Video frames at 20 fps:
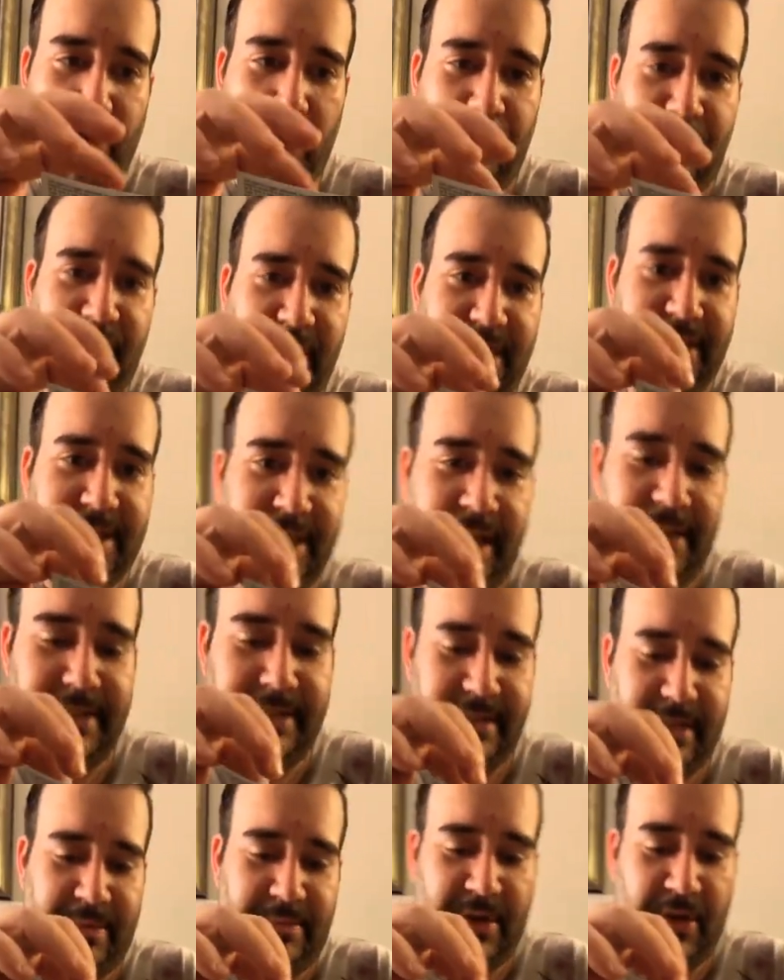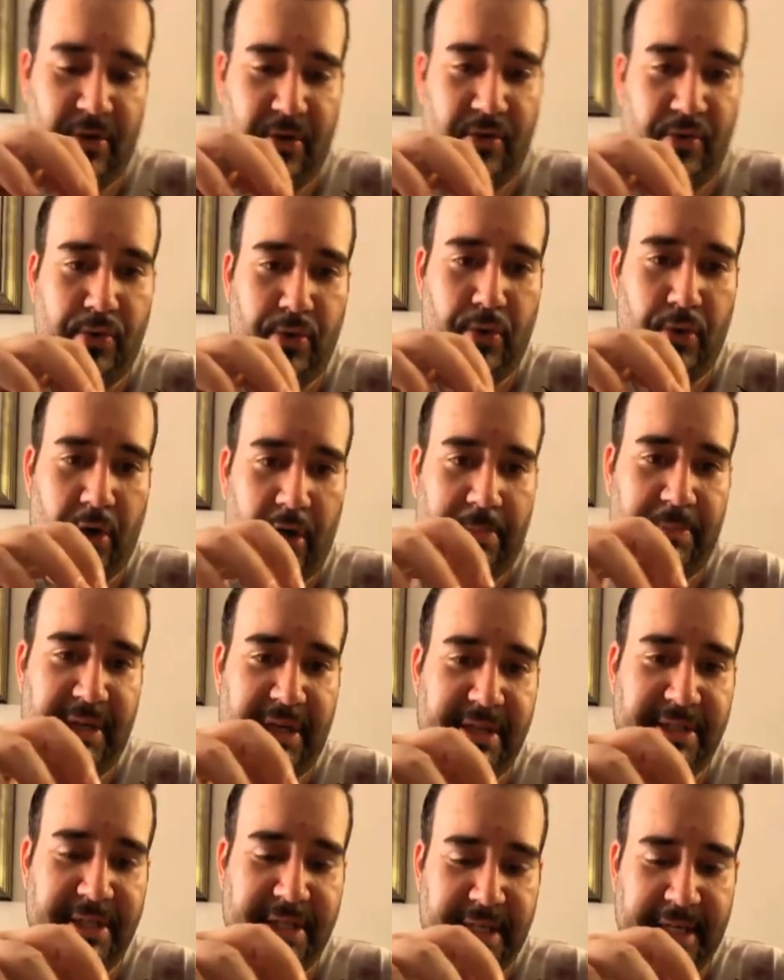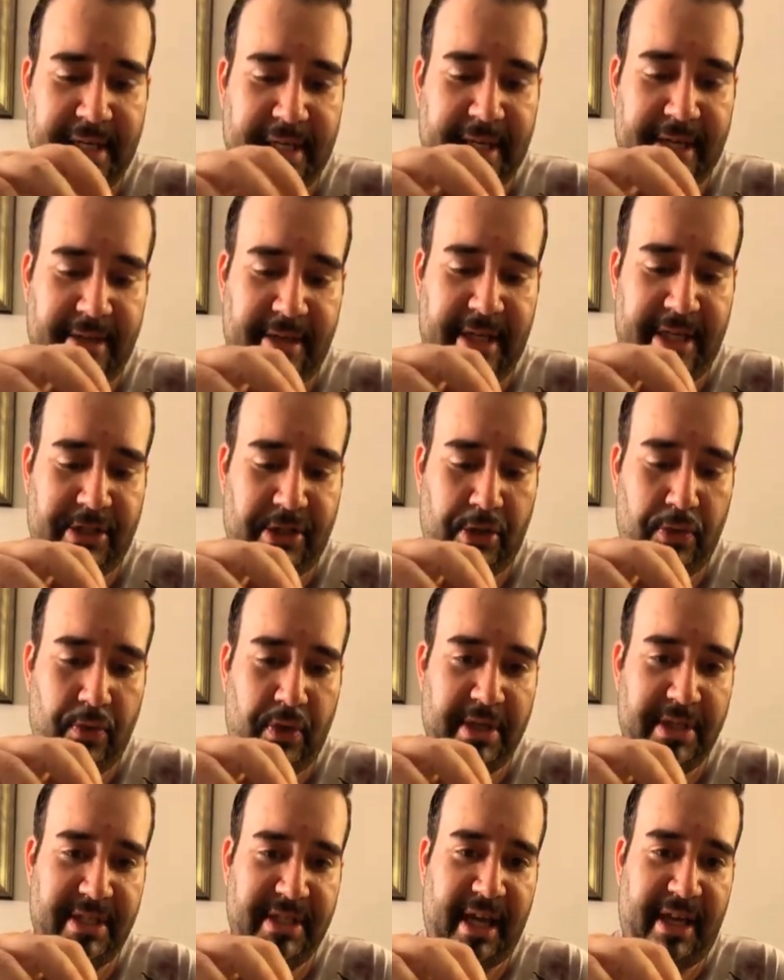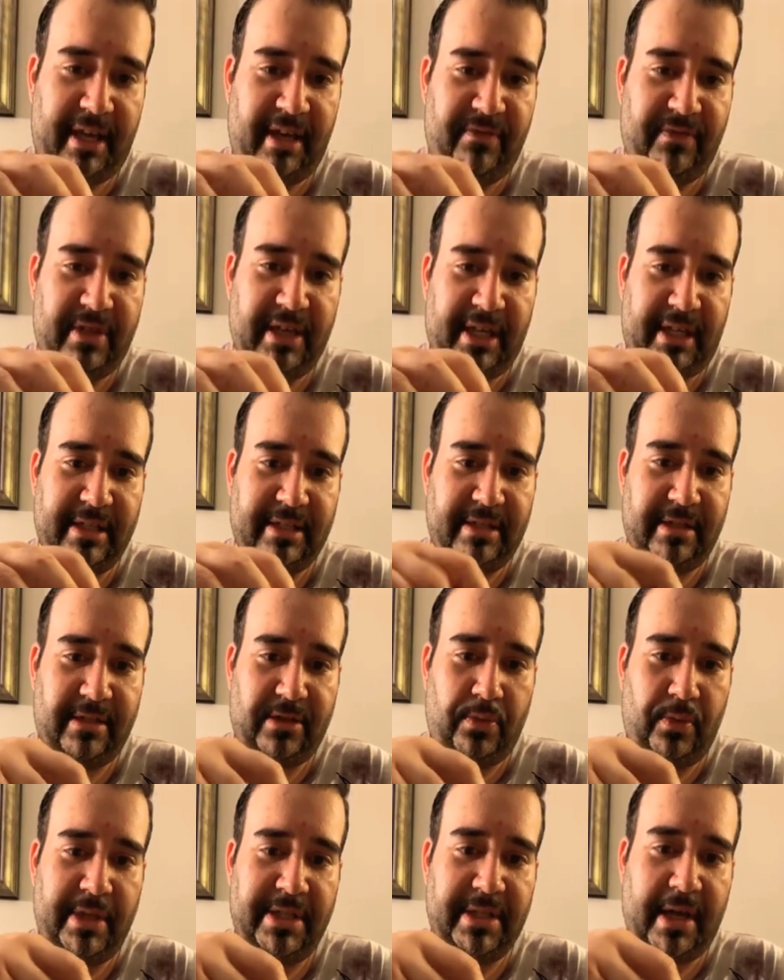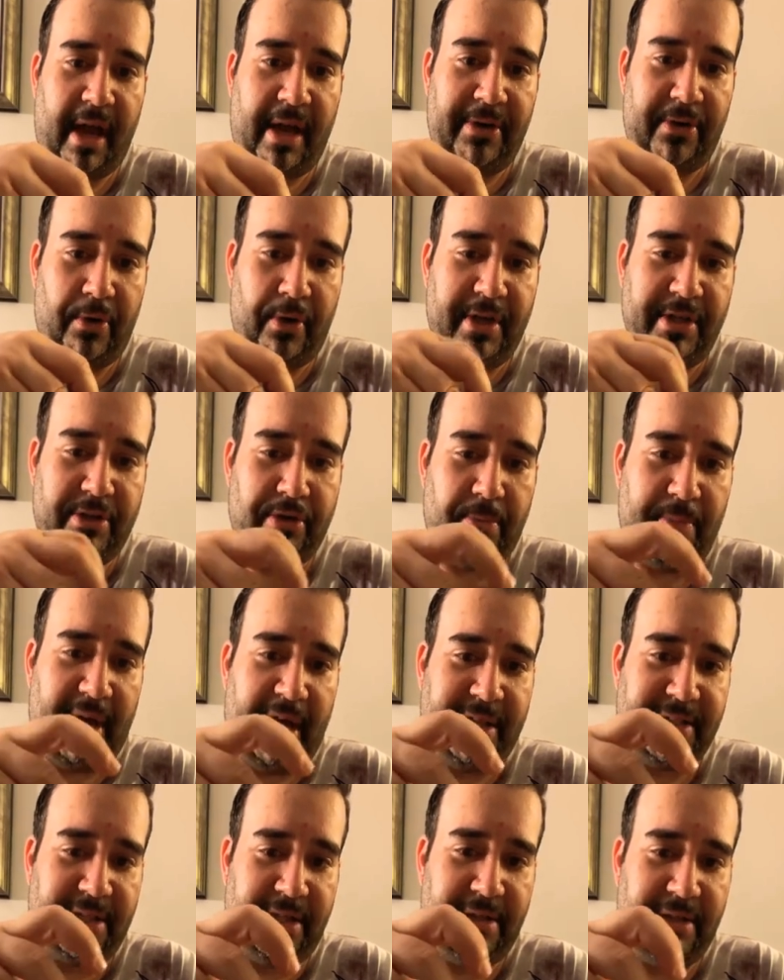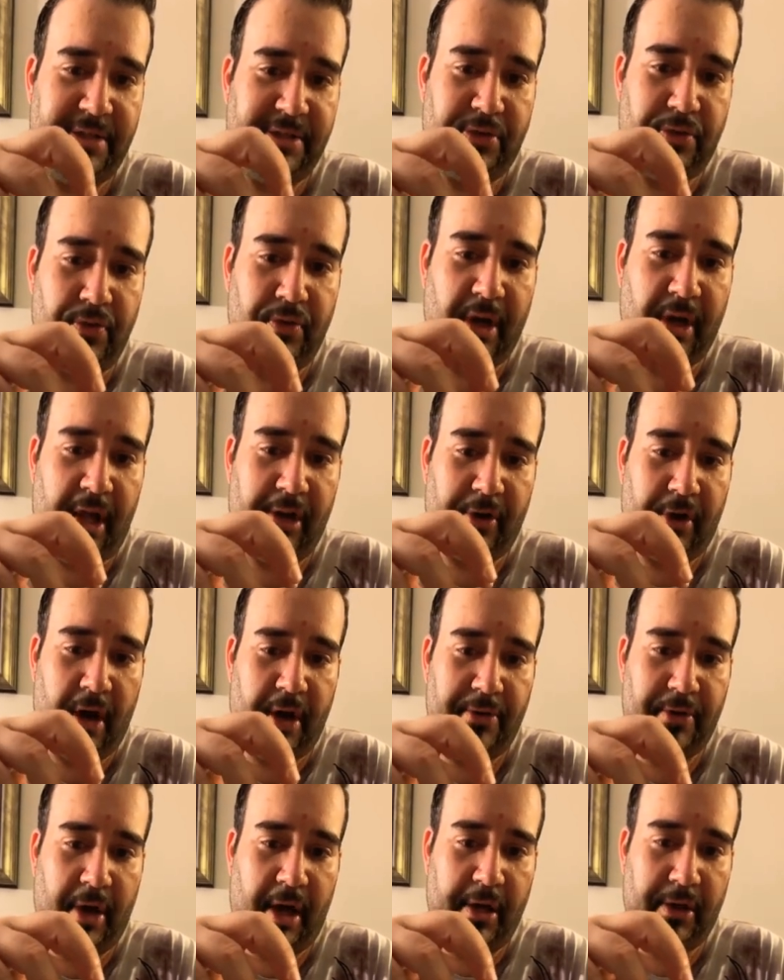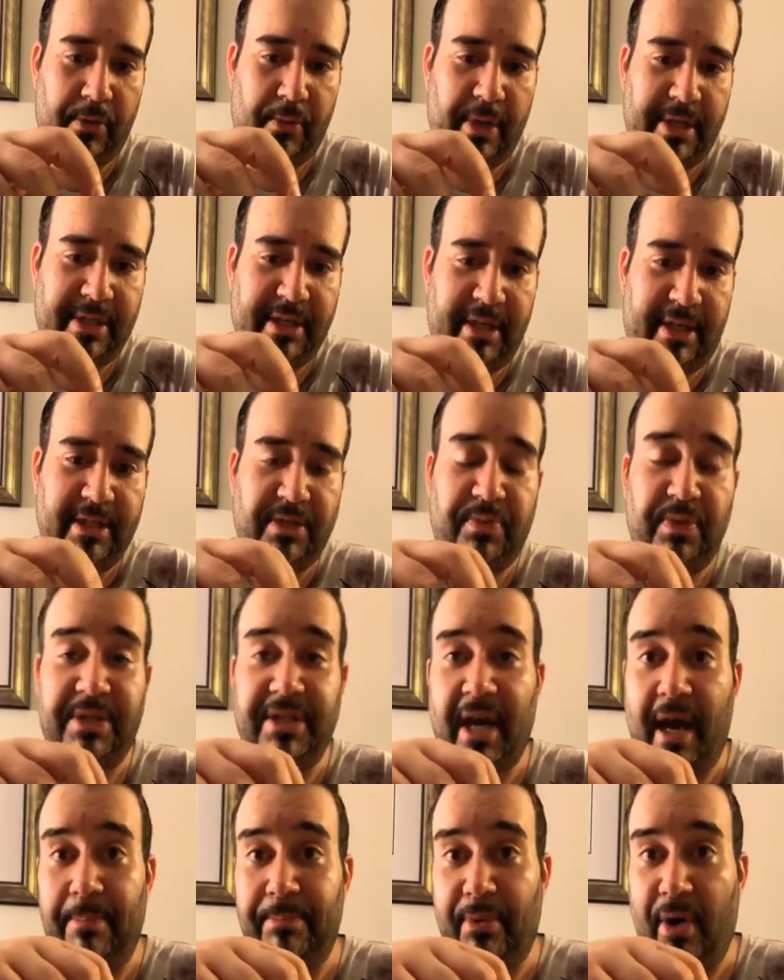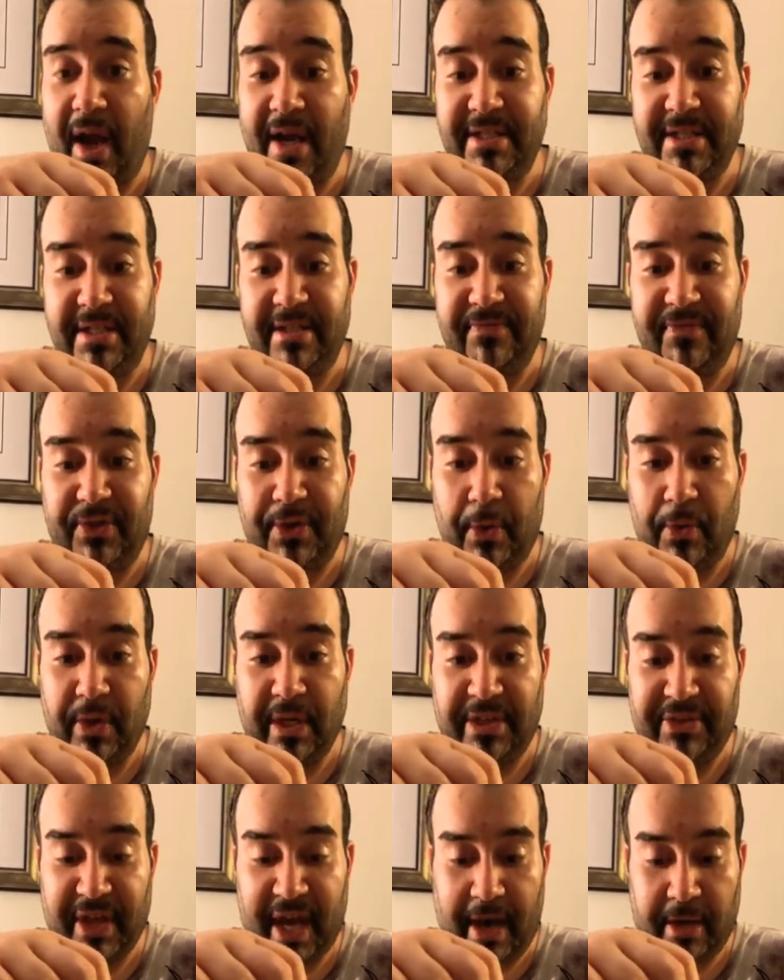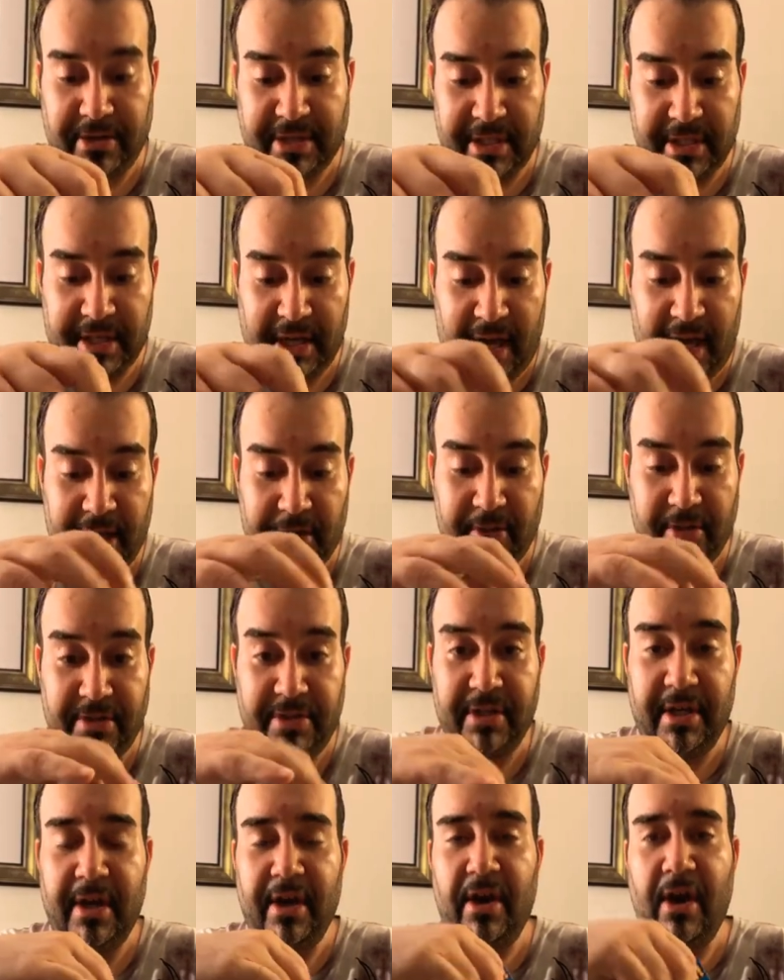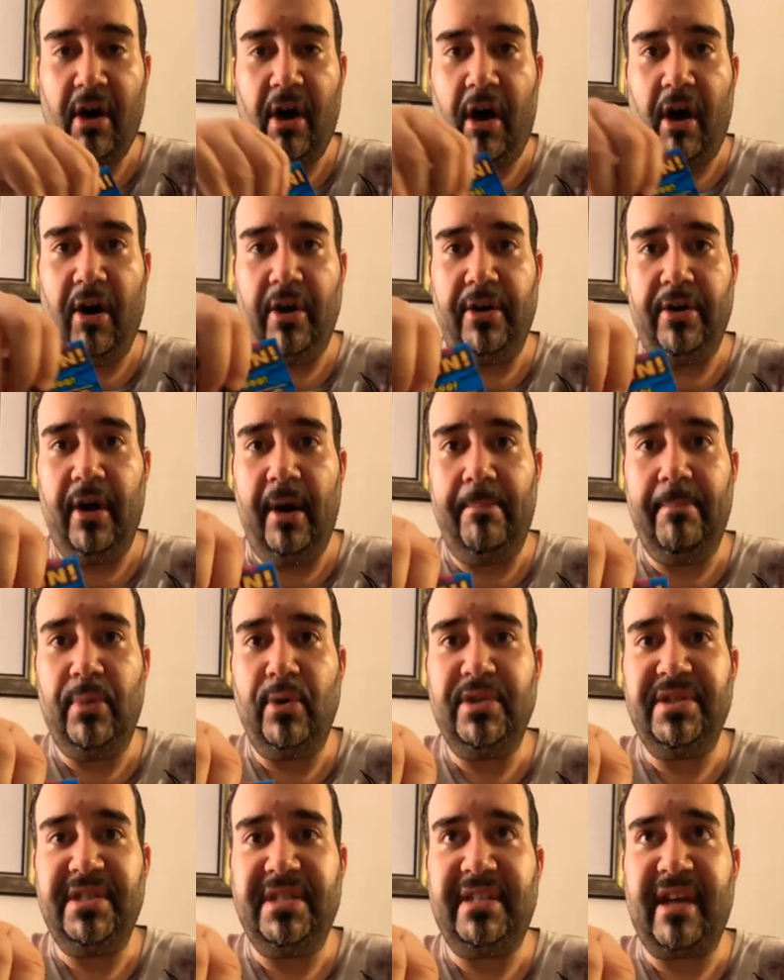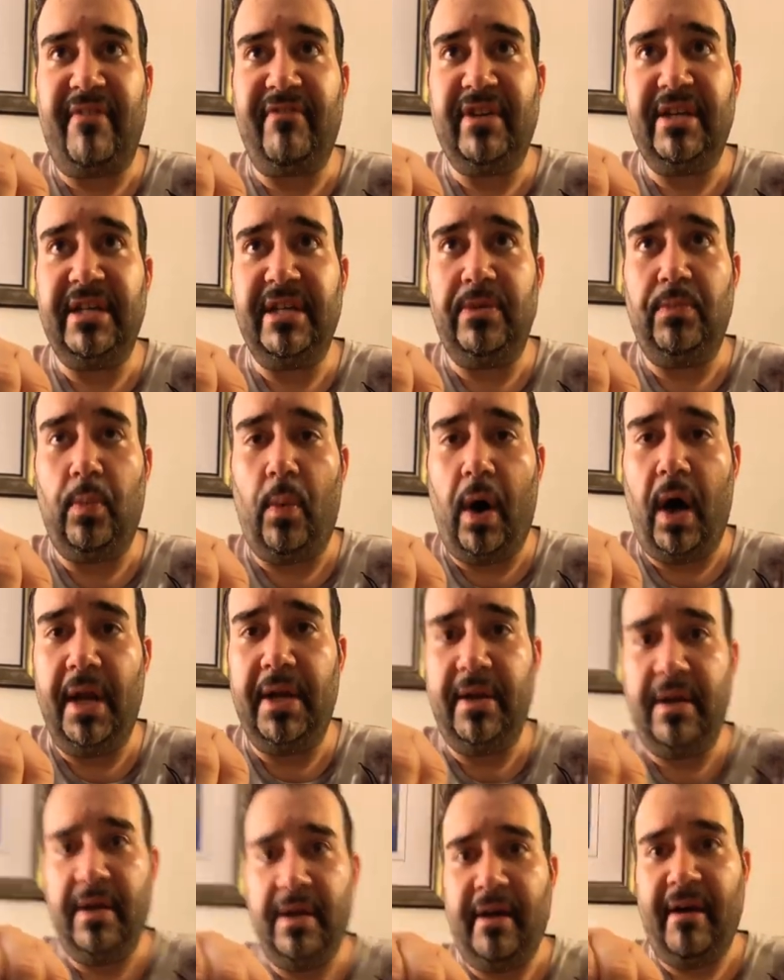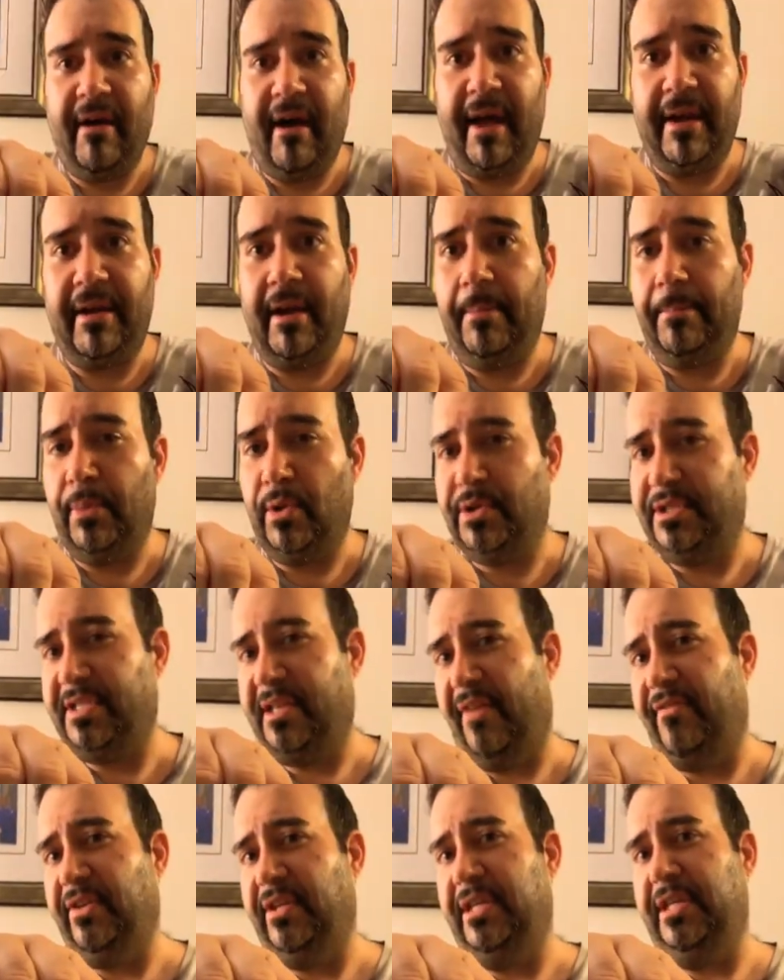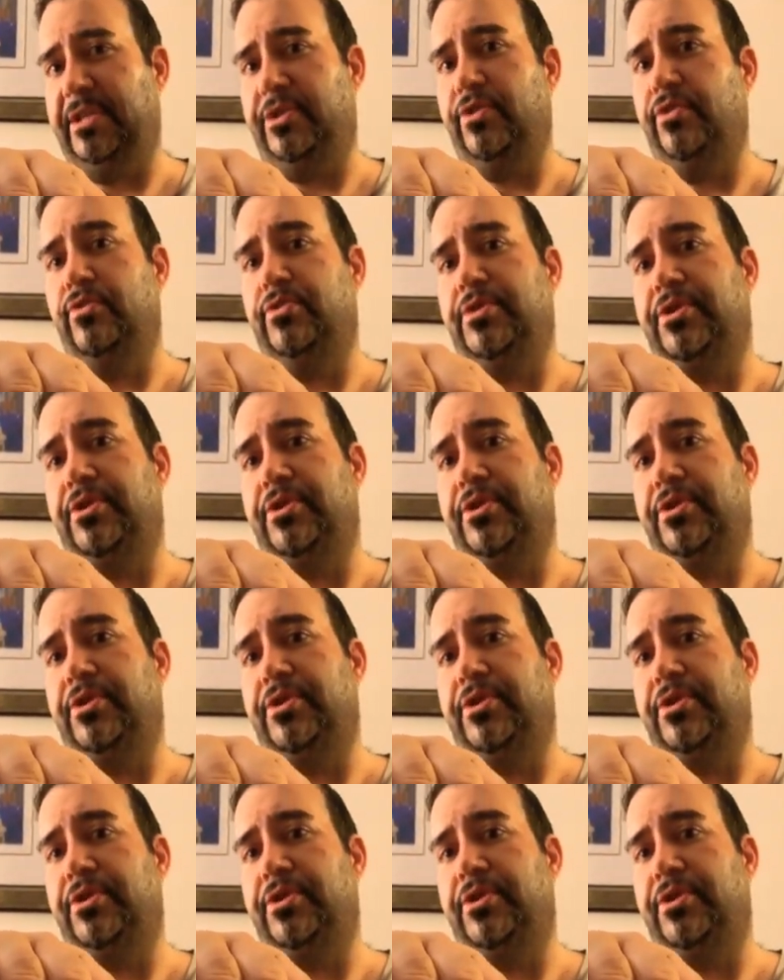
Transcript: Hopefully it's not the same here in New York, because these two consecutive tickets that Squeeze got in her Easter basket, these $2, $100 win tickets with top prizes of $30,000, are number 71 and number 72.